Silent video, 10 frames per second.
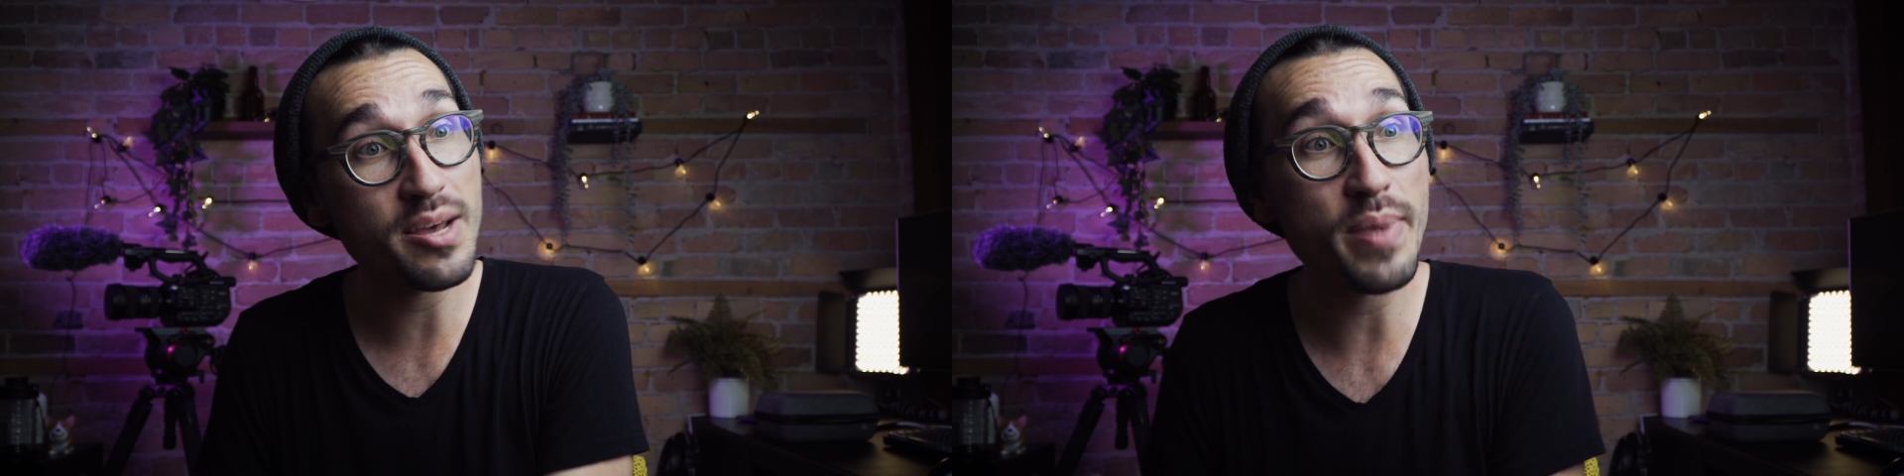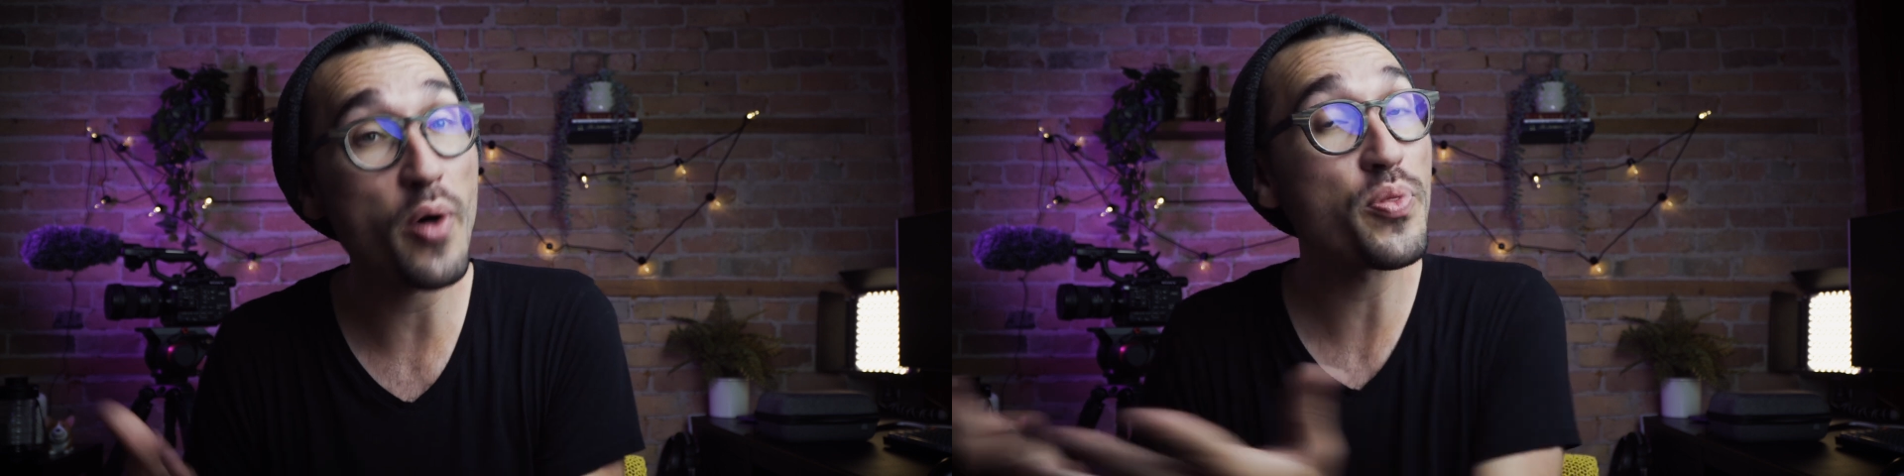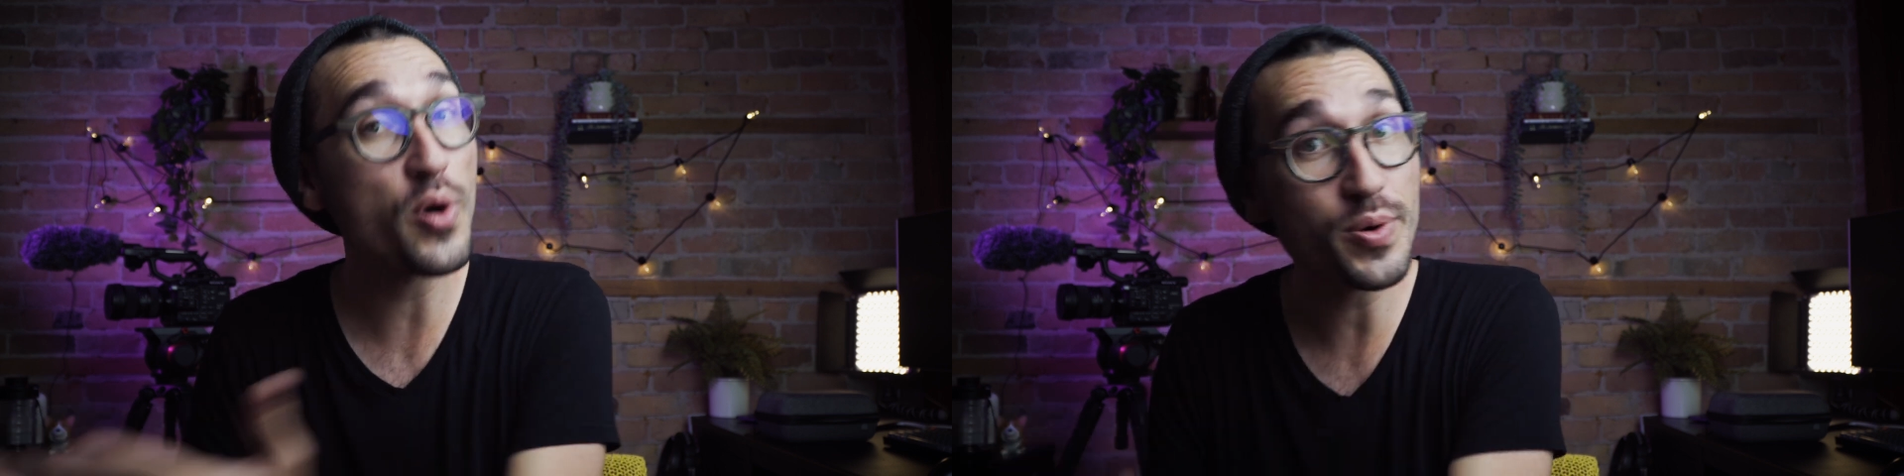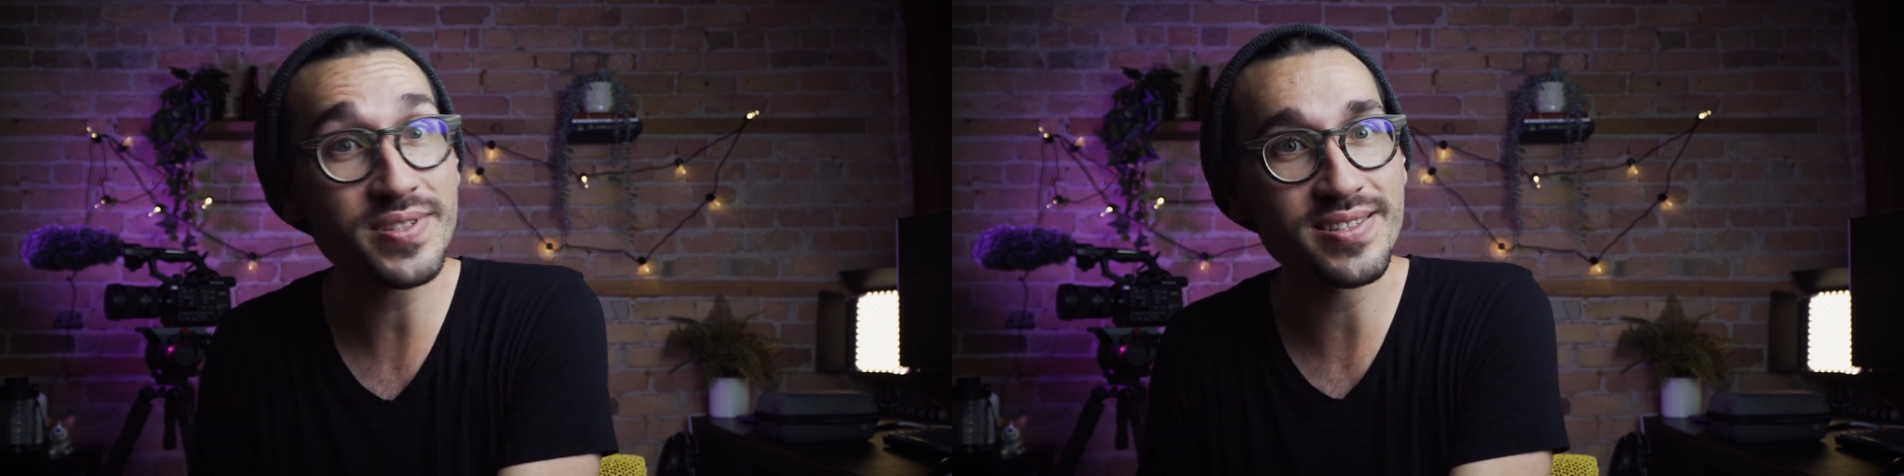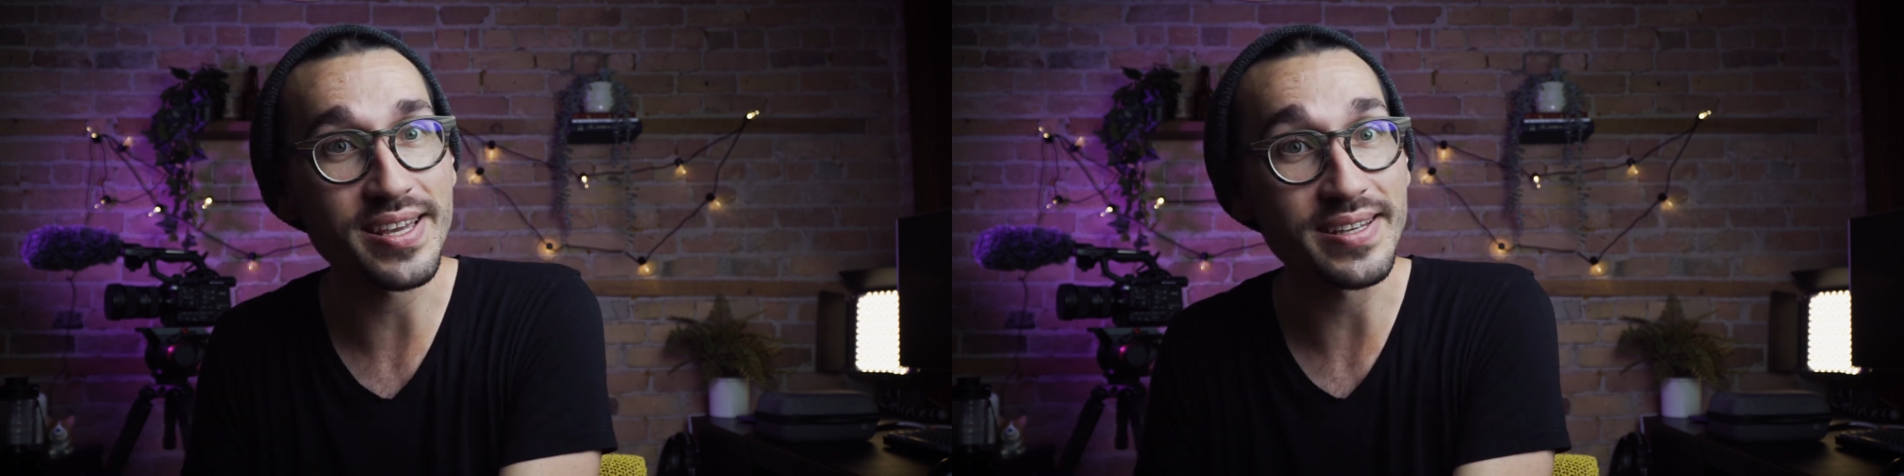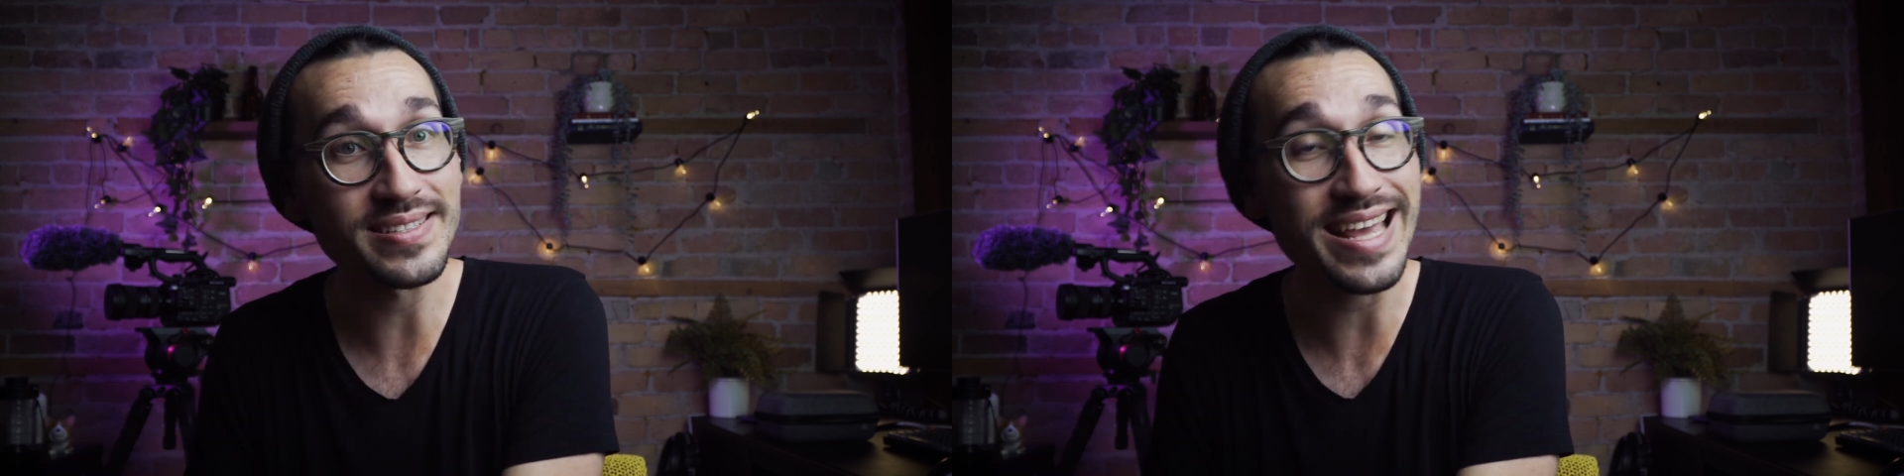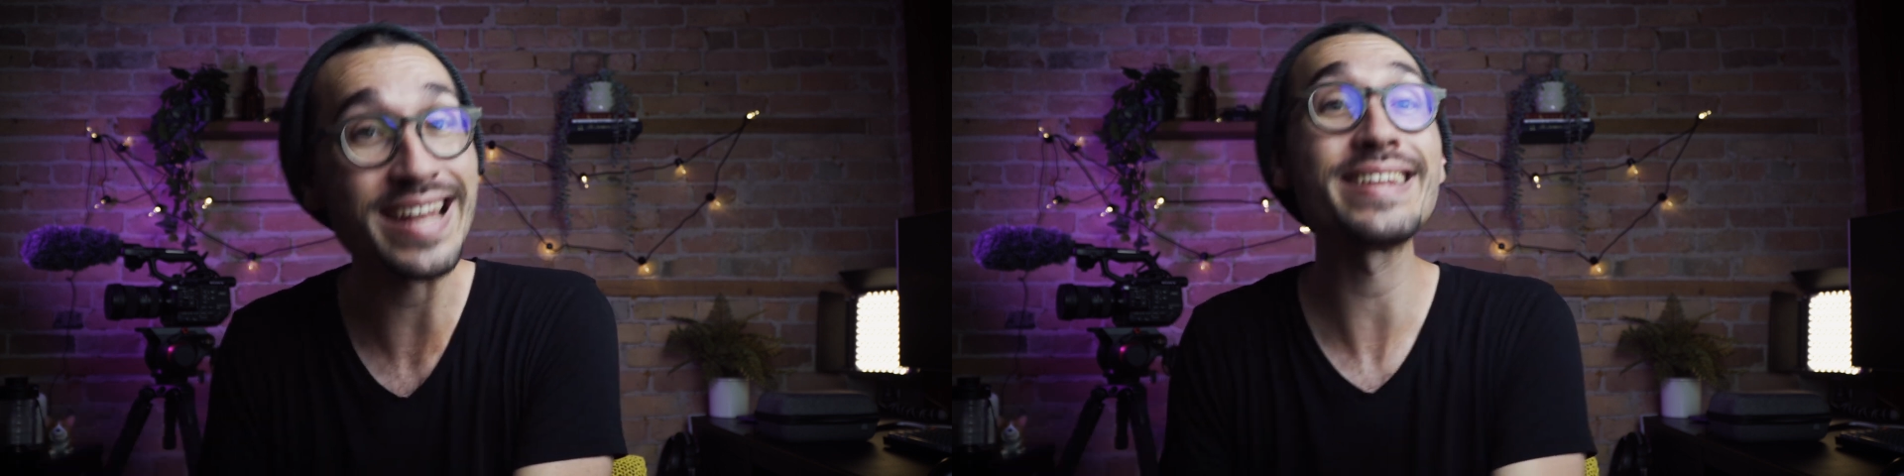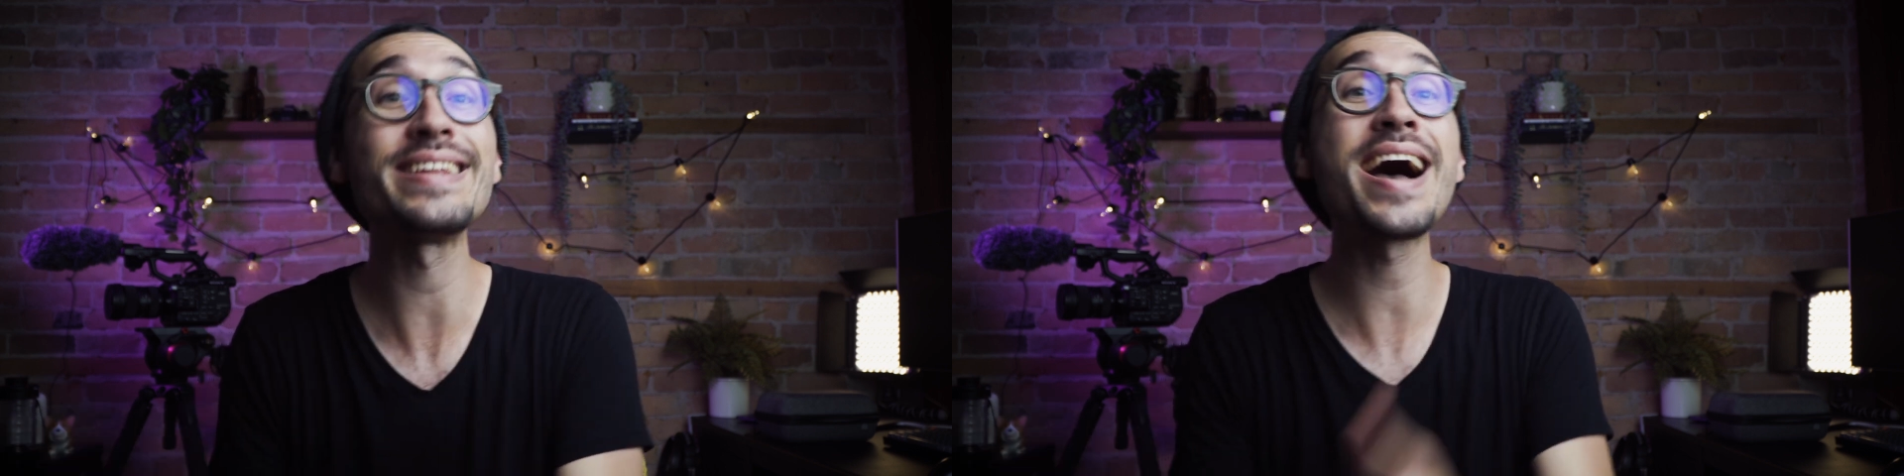about those things
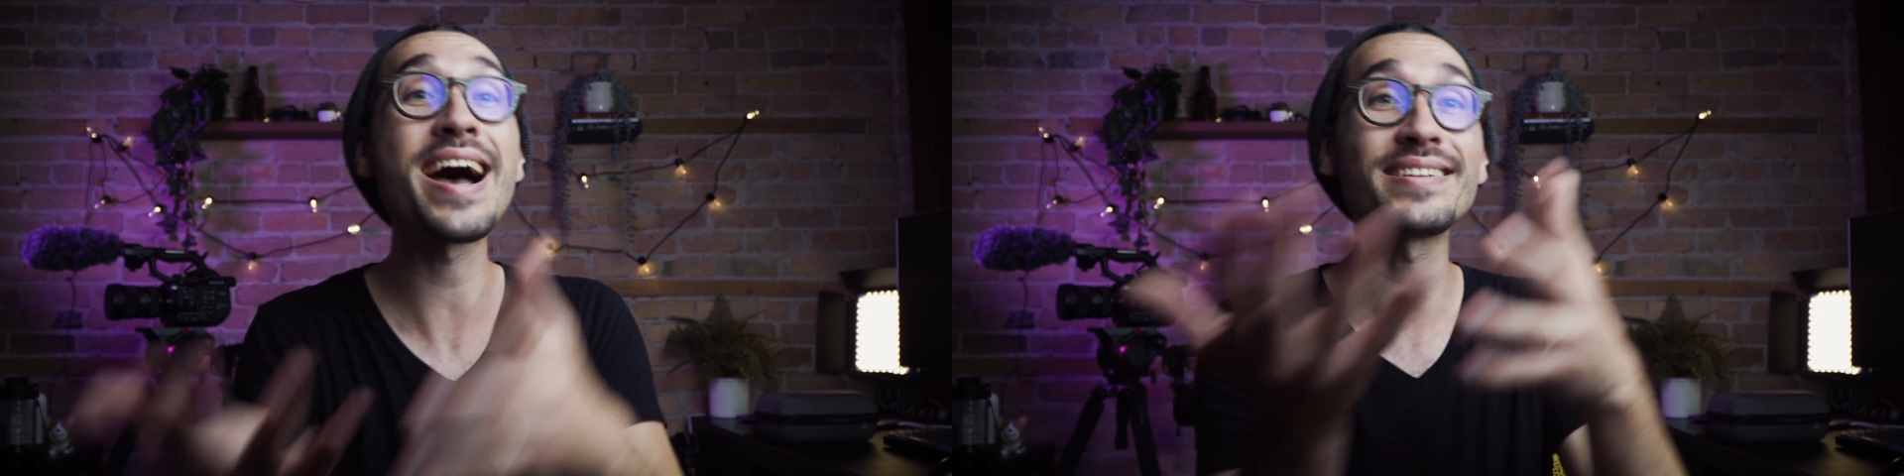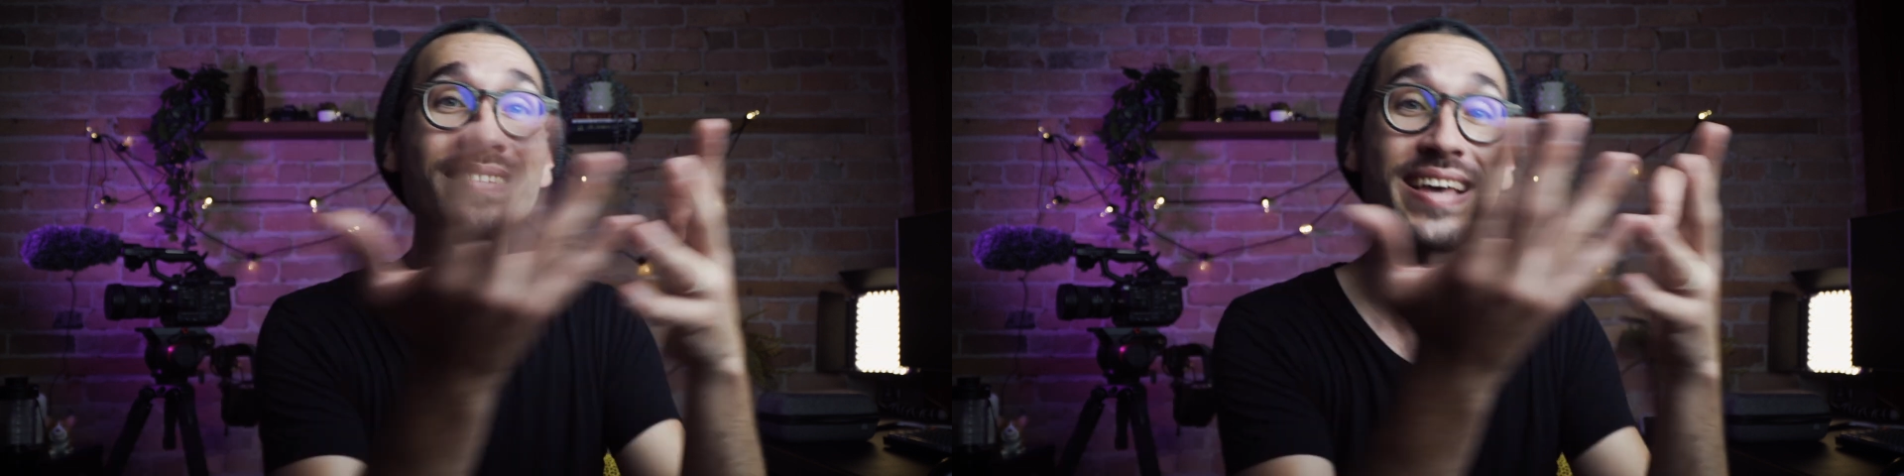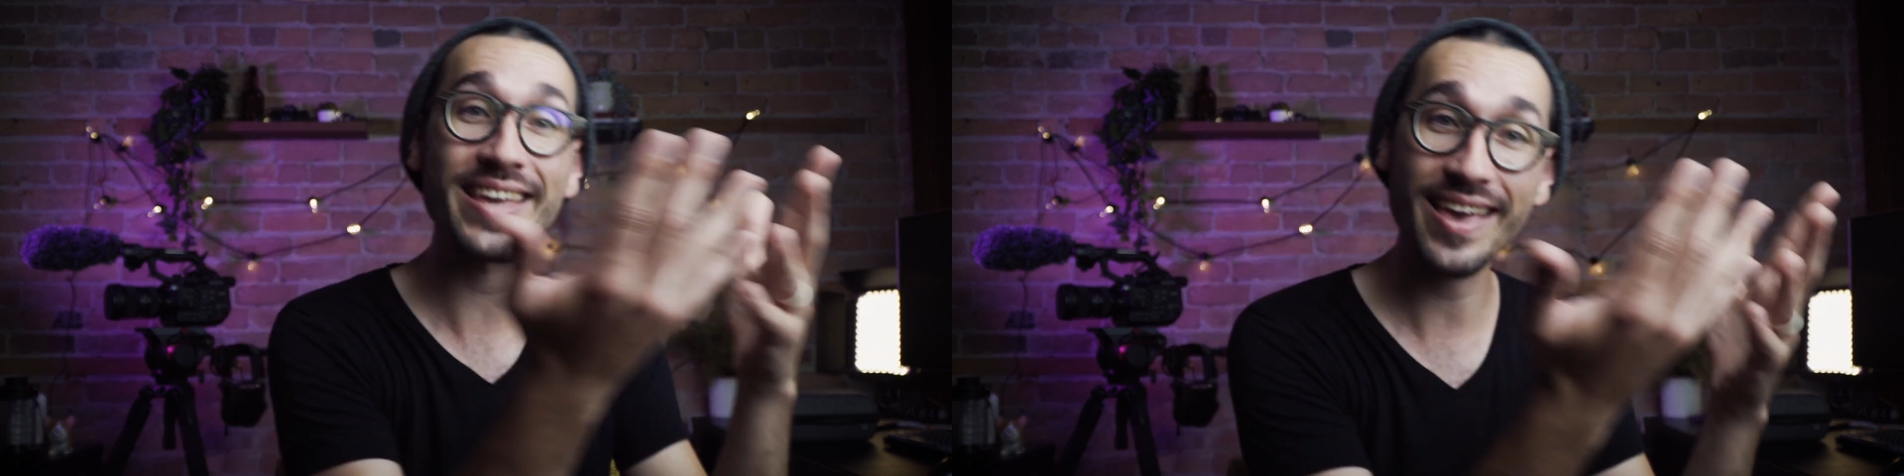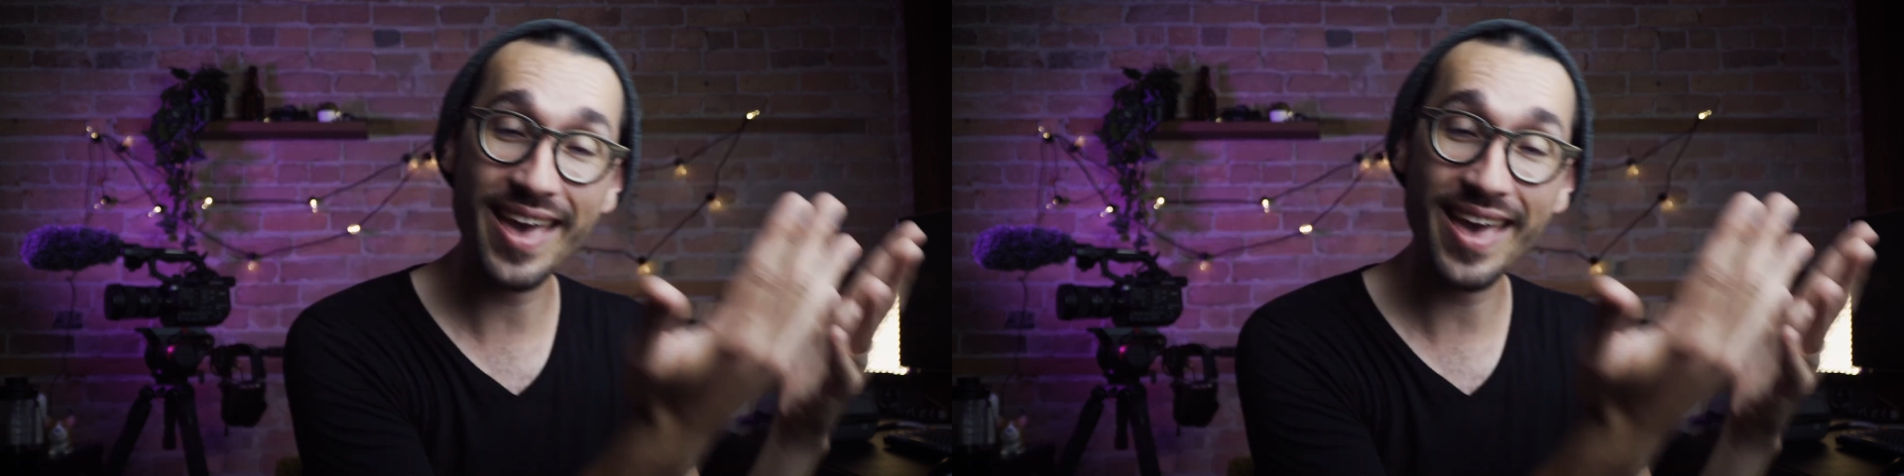and not like